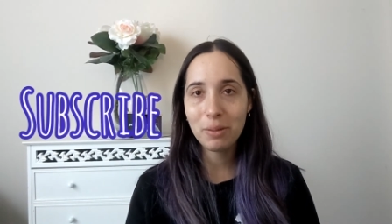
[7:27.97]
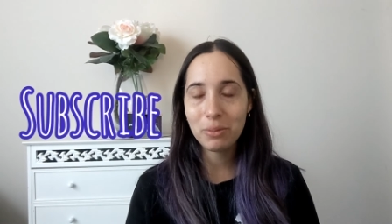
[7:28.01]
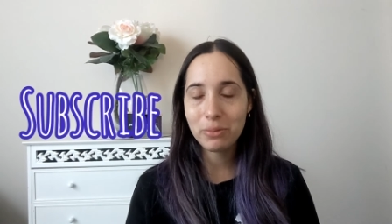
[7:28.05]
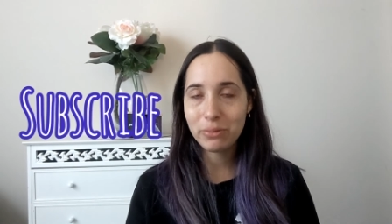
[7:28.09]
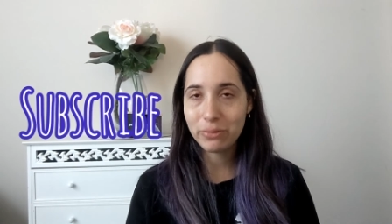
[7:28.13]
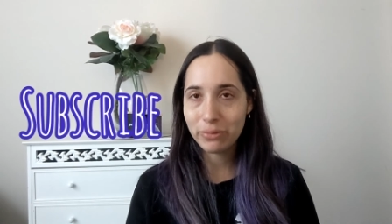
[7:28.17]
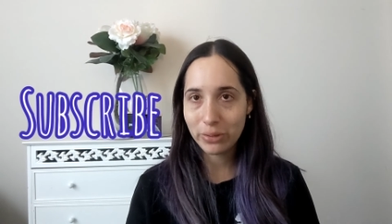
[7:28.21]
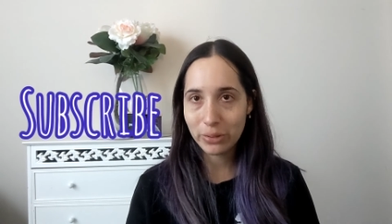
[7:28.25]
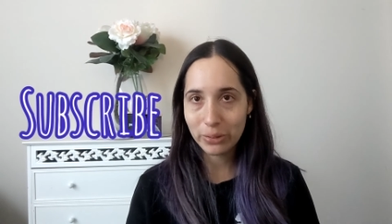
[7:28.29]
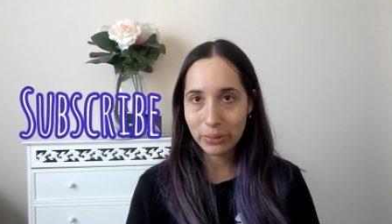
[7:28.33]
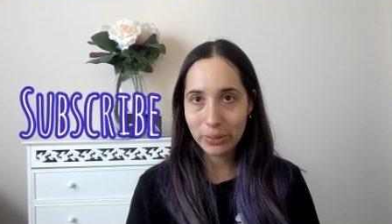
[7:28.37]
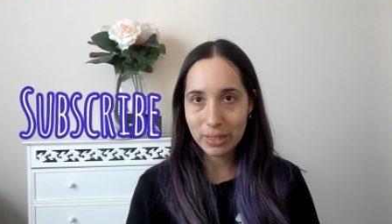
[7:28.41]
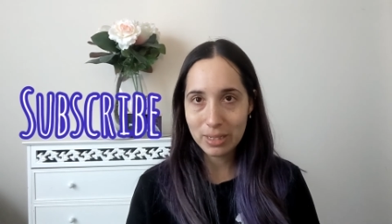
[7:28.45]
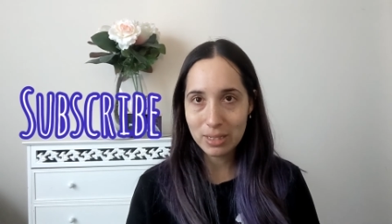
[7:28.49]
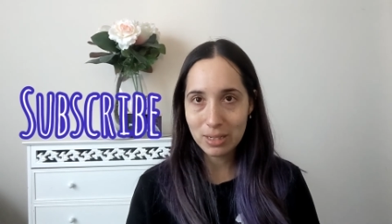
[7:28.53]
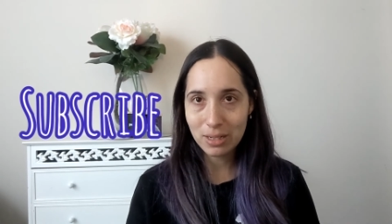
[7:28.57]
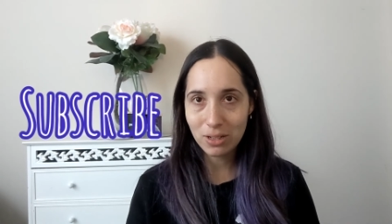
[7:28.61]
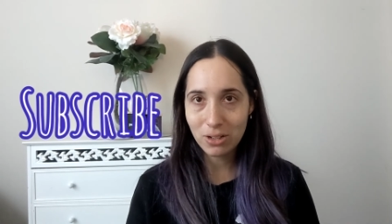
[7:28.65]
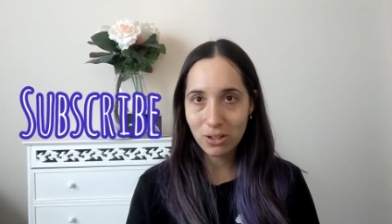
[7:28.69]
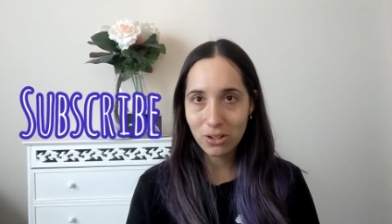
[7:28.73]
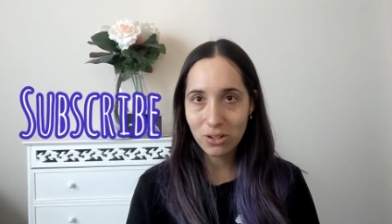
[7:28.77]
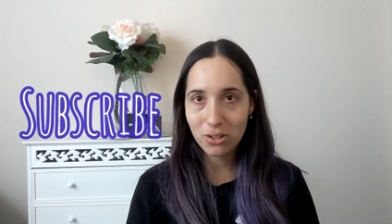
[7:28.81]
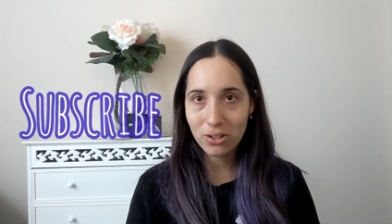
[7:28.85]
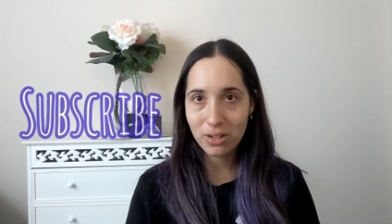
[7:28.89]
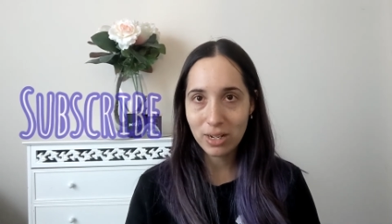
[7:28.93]
and follow us
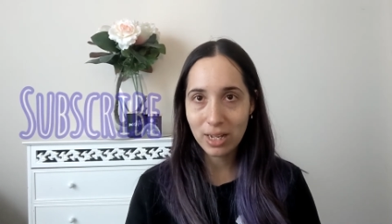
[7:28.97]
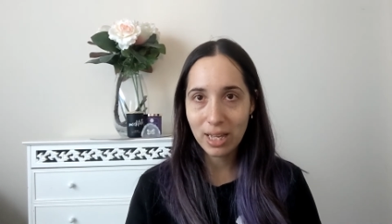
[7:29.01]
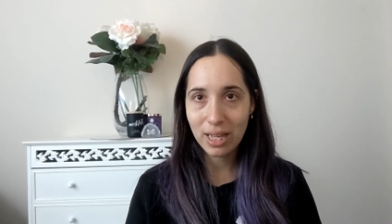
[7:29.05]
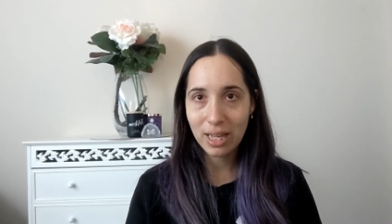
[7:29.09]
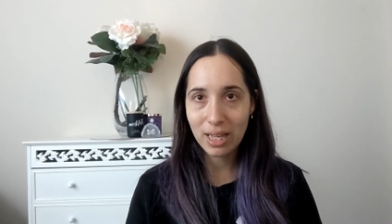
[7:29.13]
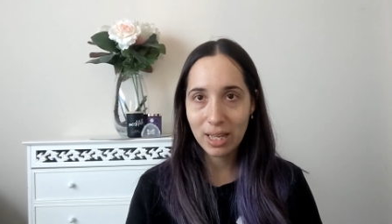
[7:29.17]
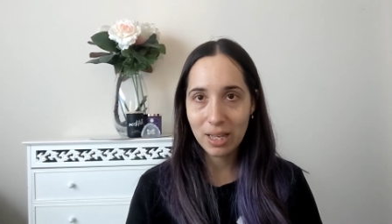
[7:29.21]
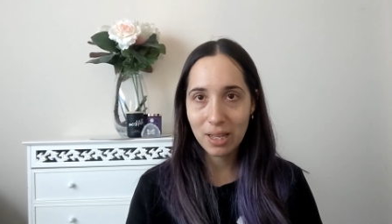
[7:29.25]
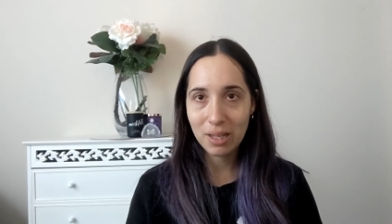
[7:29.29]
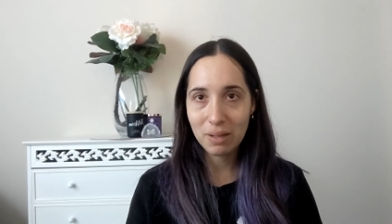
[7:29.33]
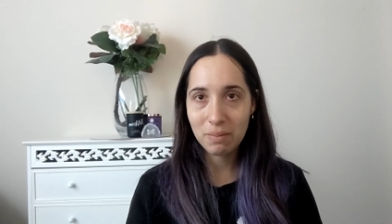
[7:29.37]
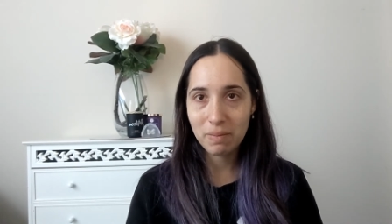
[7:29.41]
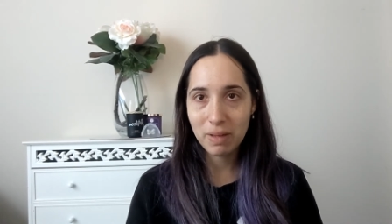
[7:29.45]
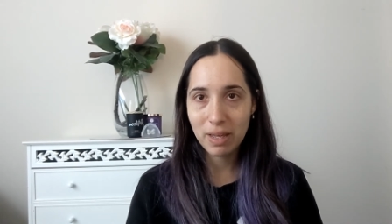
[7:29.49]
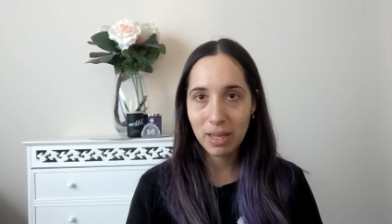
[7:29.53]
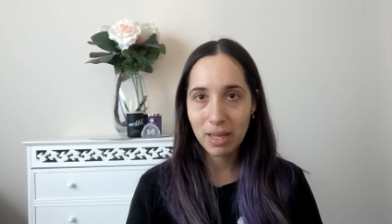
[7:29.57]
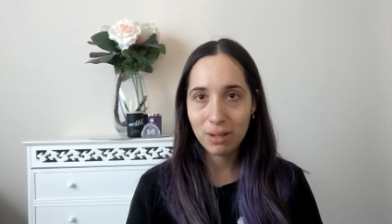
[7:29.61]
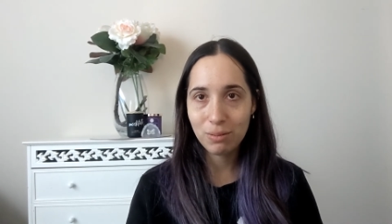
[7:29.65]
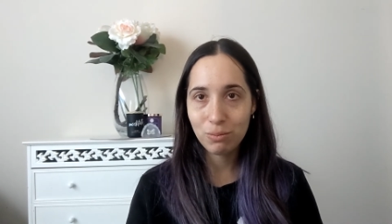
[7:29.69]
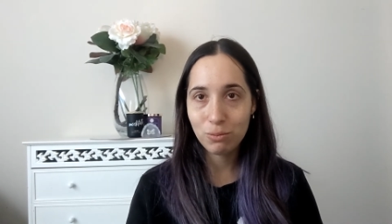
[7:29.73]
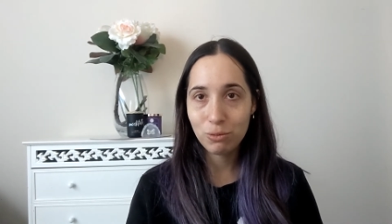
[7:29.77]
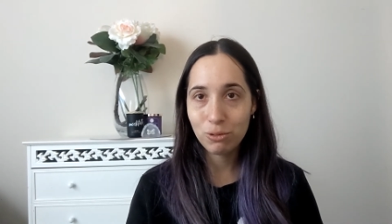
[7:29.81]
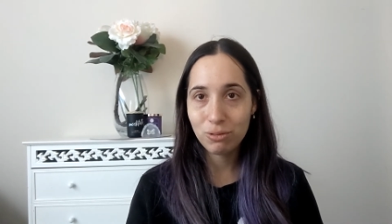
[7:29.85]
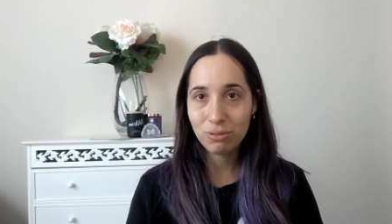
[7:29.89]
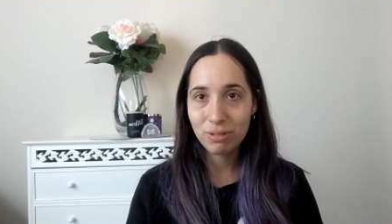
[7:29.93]
along,
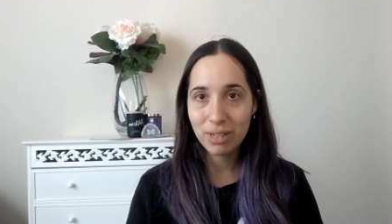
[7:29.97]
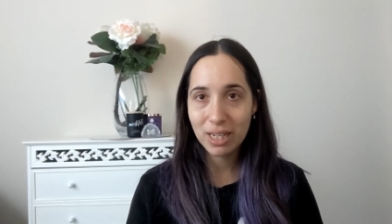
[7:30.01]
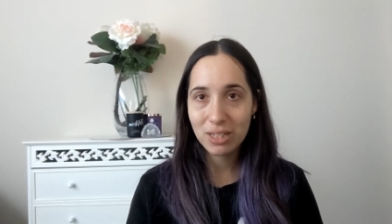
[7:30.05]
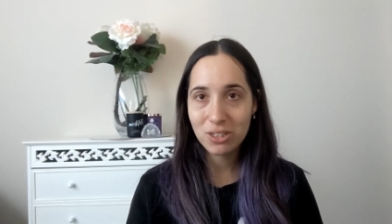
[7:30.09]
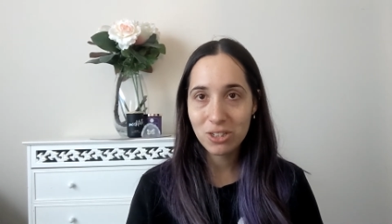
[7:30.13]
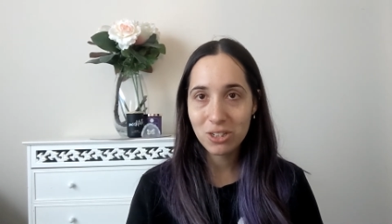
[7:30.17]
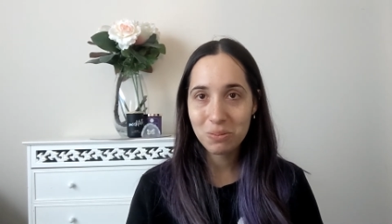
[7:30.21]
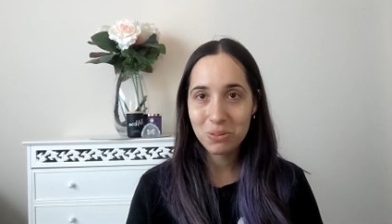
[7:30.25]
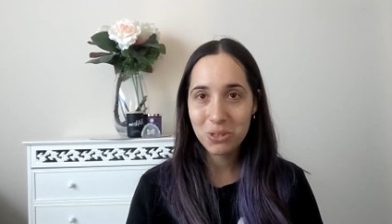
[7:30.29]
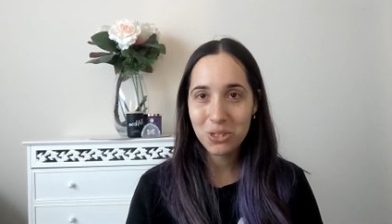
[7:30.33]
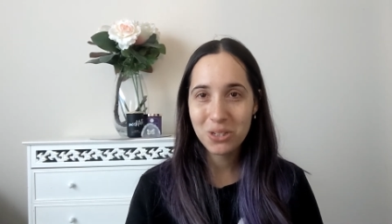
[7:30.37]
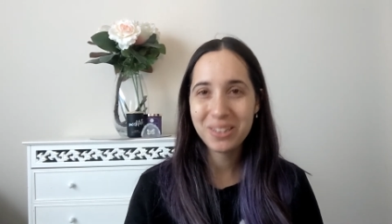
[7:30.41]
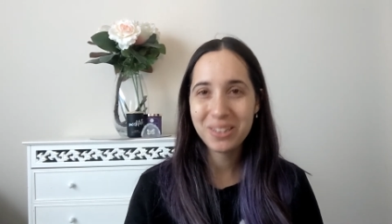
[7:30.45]
and we'll catch up